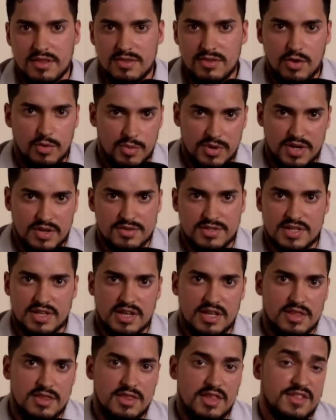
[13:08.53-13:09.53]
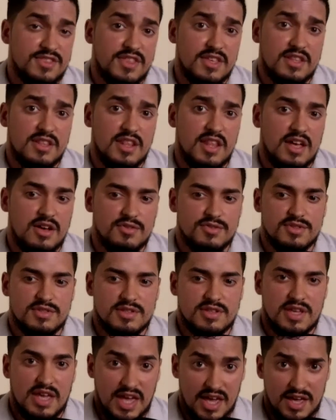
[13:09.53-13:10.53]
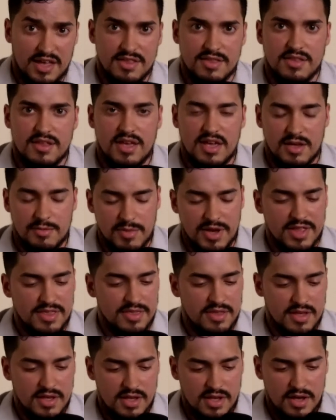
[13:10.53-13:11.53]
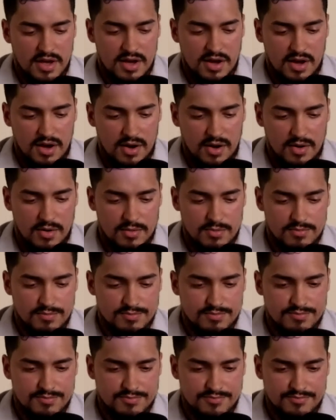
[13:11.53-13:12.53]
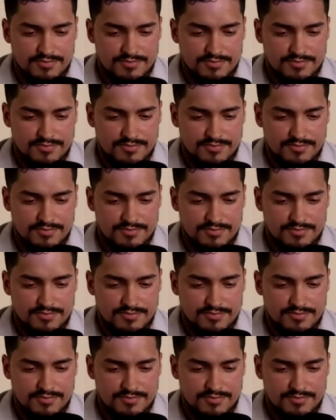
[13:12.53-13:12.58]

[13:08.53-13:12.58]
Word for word: No one else can, nothing else can. Amen. Um,